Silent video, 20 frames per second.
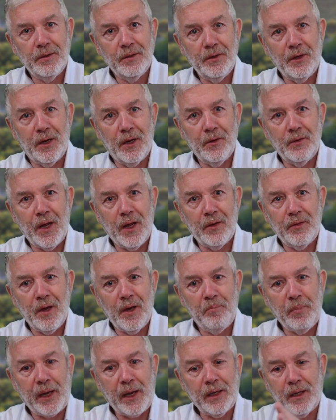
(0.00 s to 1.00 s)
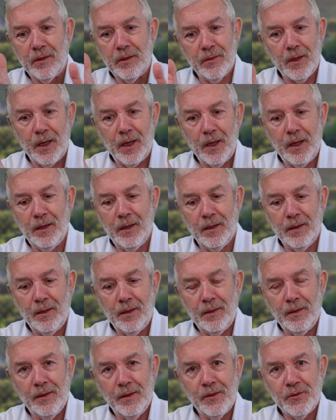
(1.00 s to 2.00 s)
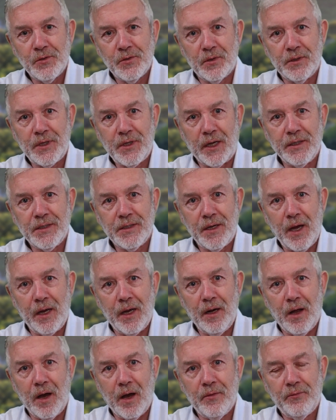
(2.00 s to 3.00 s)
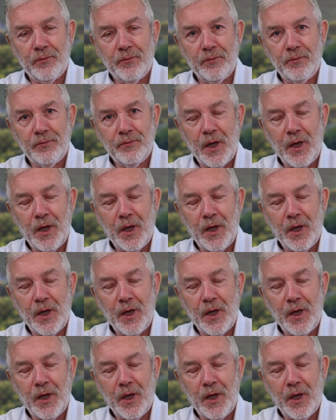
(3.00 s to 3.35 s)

Now they're back in their sort of day-to-day life.